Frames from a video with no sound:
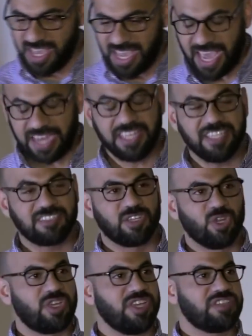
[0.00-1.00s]
and he's
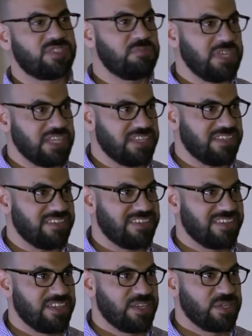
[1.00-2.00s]
looking to me
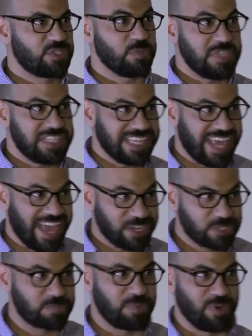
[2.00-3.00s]
to be the
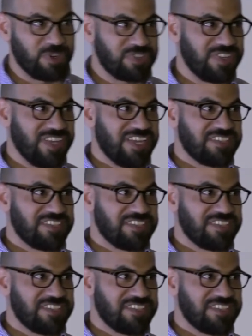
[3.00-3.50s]
expert